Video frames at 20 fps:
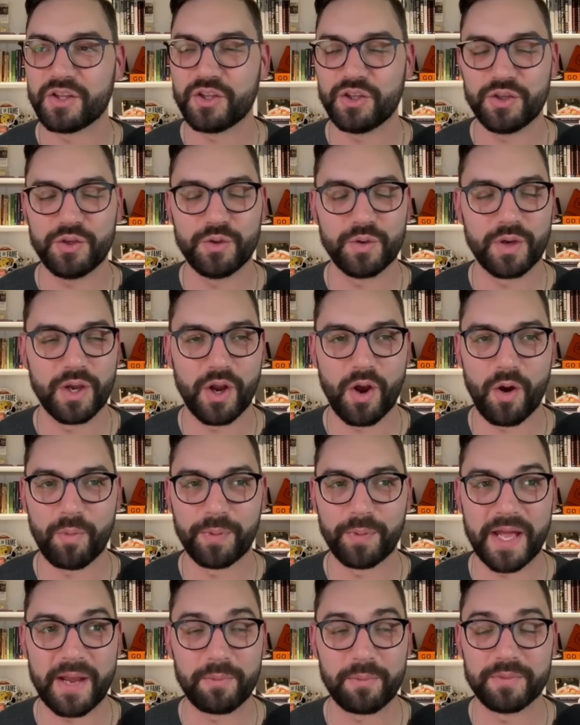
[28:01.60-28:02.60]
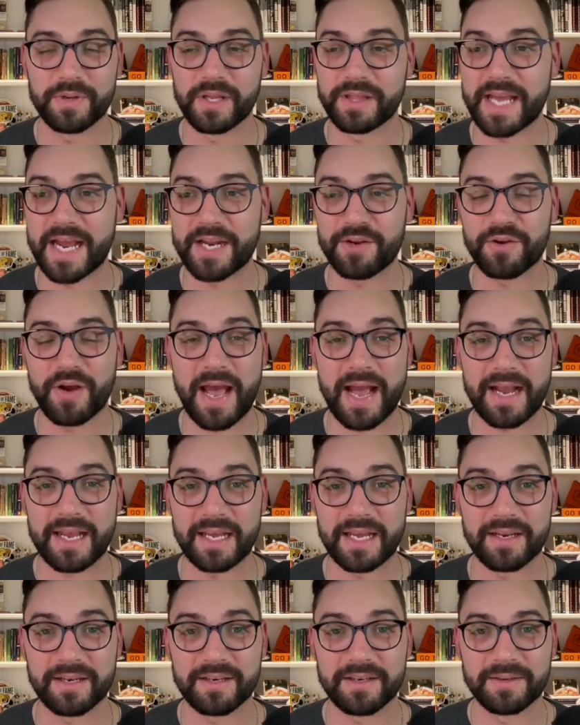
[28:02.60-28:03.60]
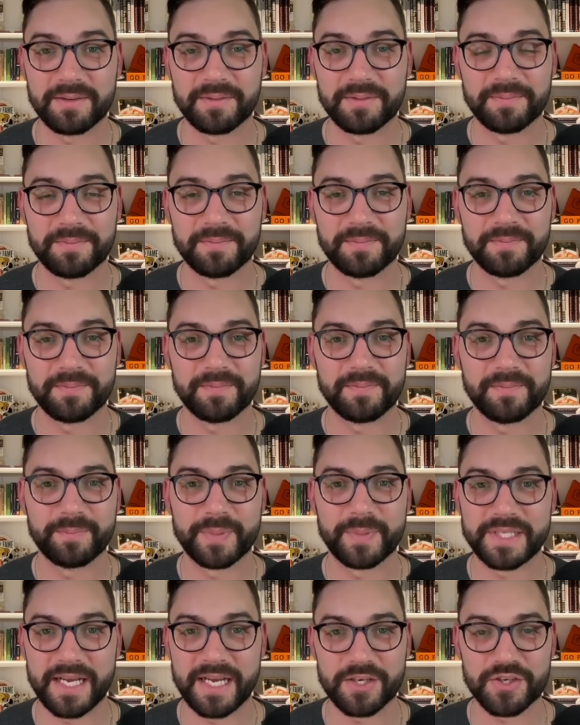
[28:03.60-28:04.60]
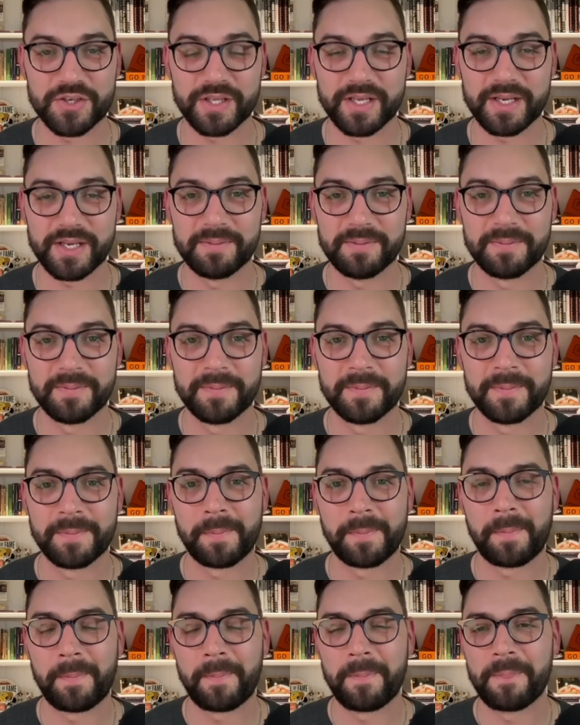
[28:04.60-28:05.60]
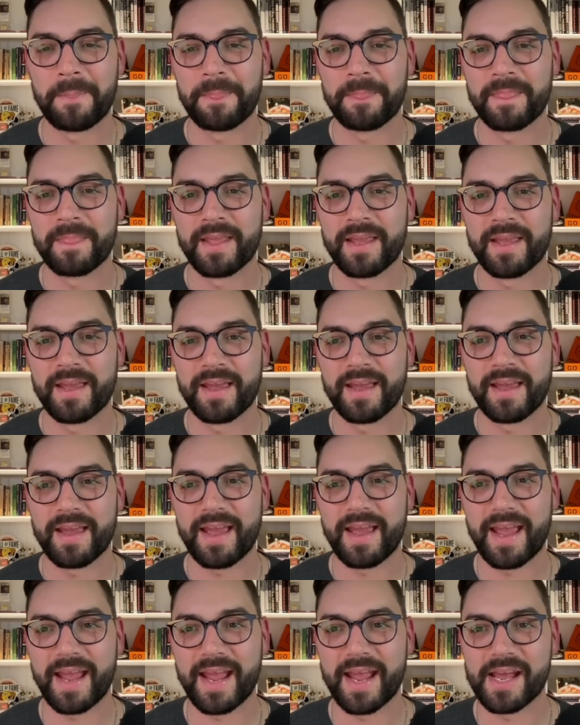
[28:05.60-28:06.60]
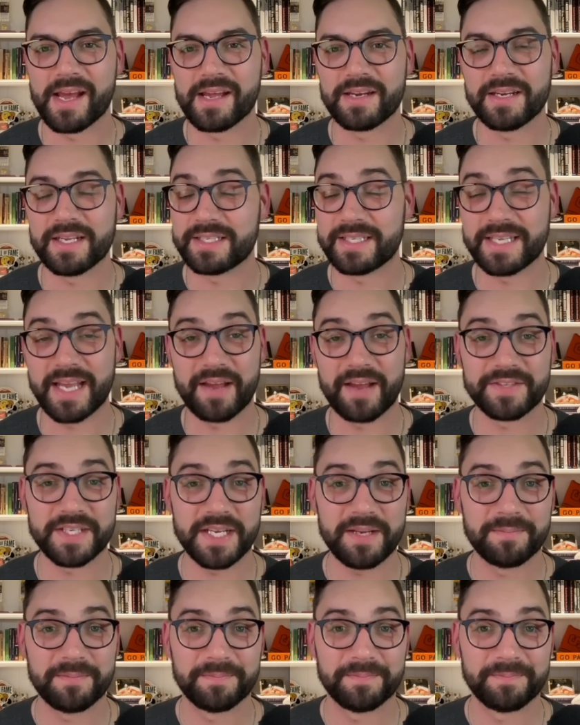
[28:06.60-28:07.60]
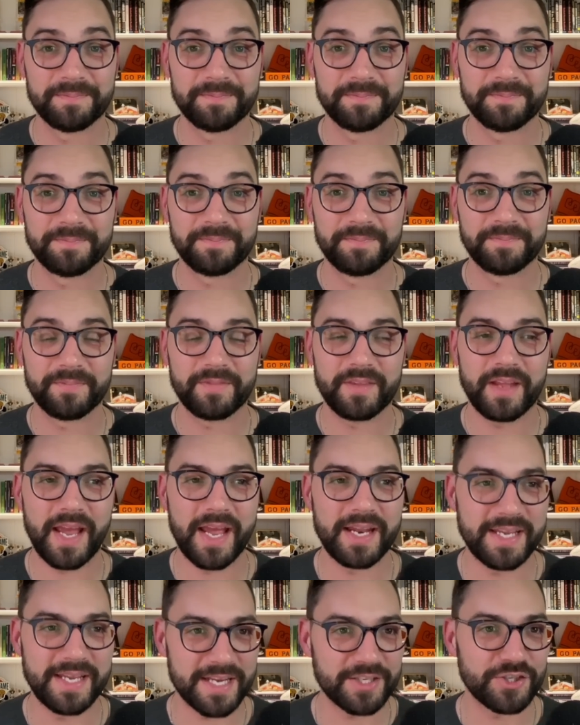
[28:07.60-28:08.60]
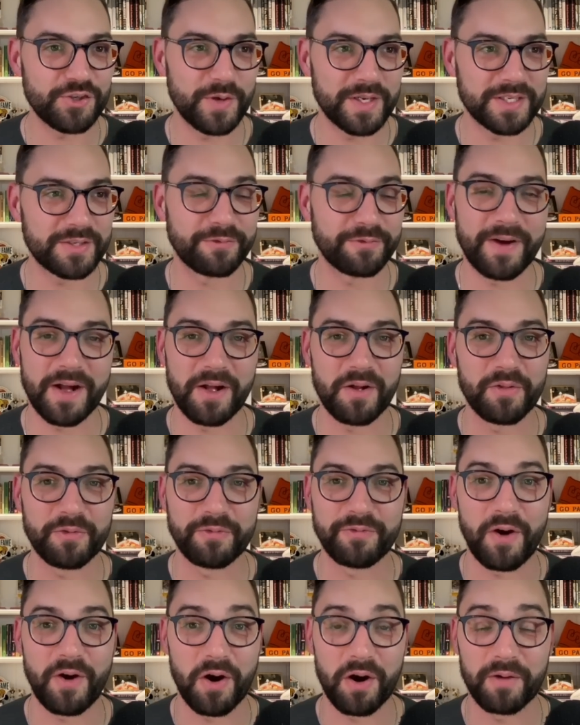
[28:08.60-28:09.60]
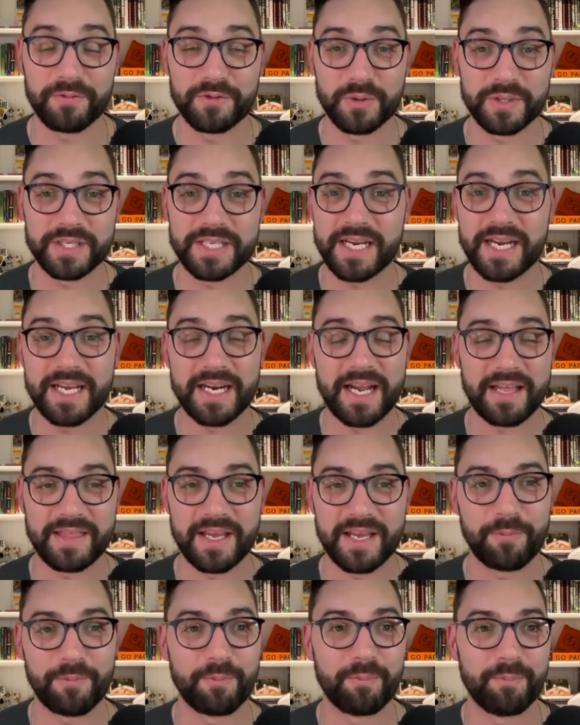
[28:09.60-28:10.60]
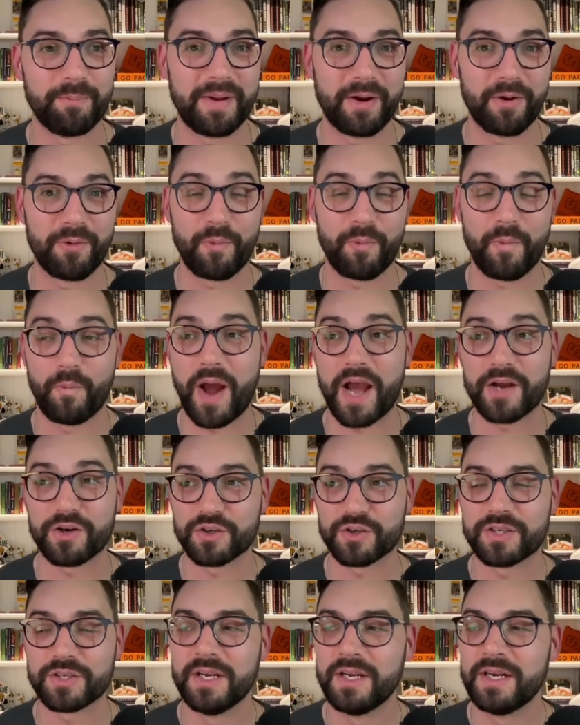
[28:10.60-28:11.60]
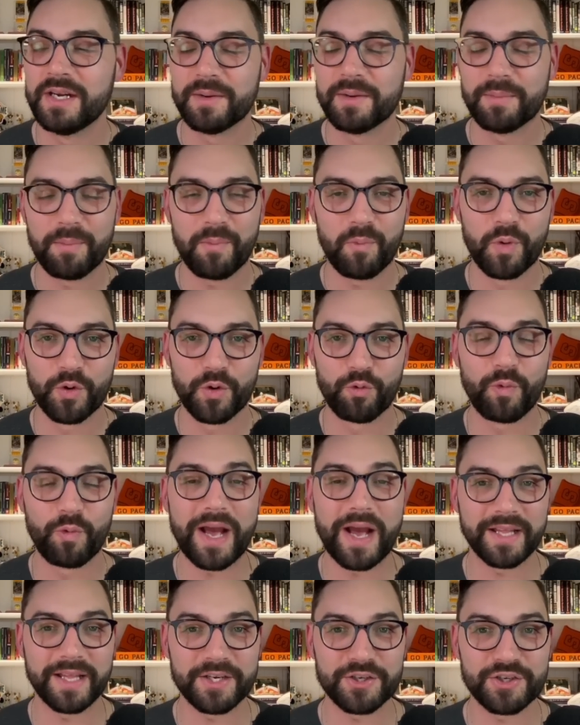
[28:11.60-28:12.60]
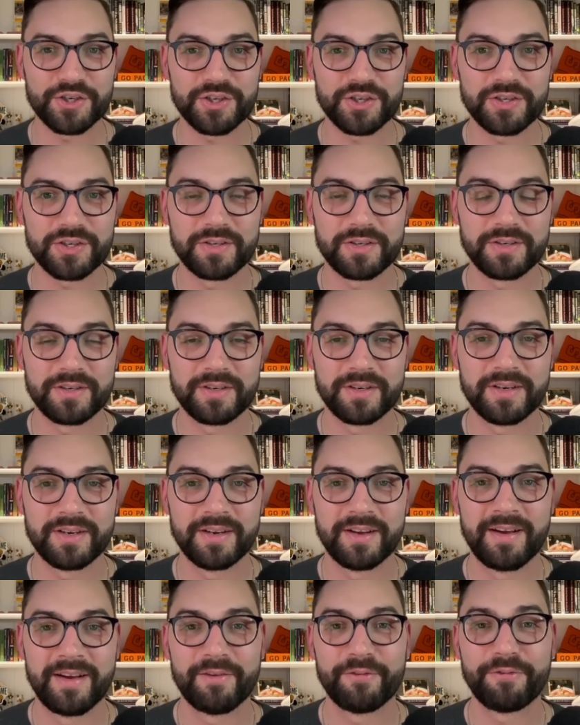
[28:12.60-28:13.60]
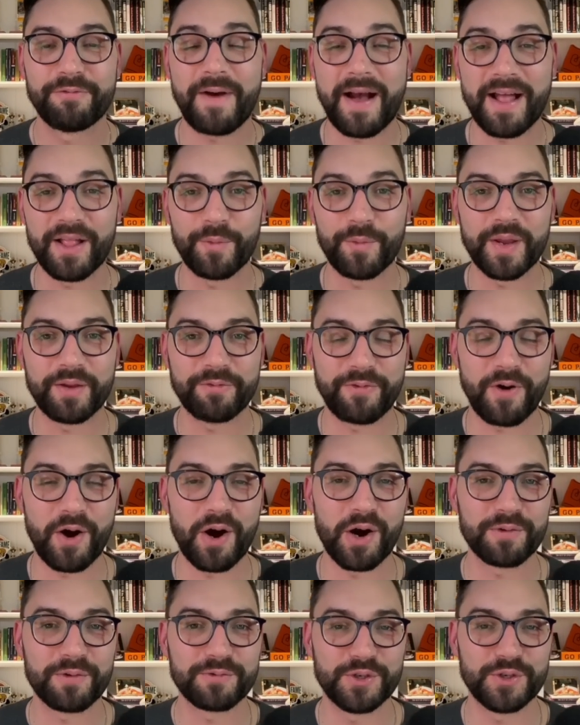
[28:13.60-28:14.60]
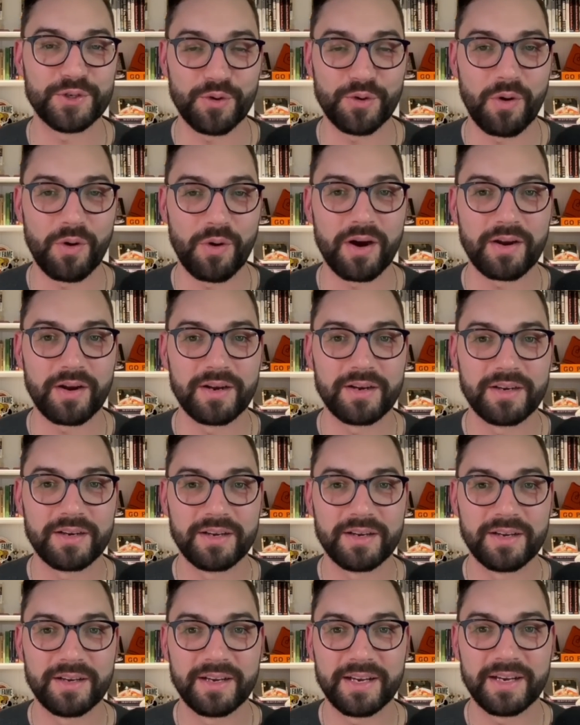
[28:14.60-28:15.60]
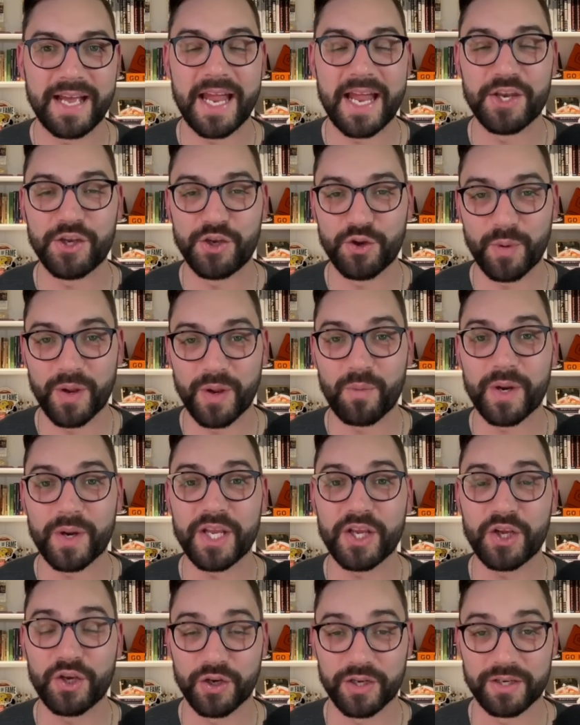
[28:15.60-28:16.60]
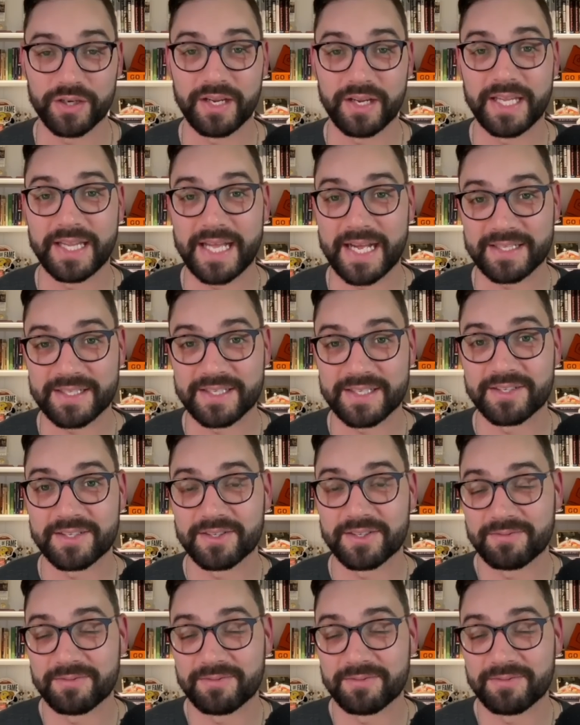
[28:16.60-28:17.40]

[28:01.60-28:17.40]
You can go play Nathaniel Hackett, potentially, and it's the AFC. And yes, you get to follow the Favre to a T, and I think Mayor Rodgers would relish following Favre to New York and doing what he couldn't, and that's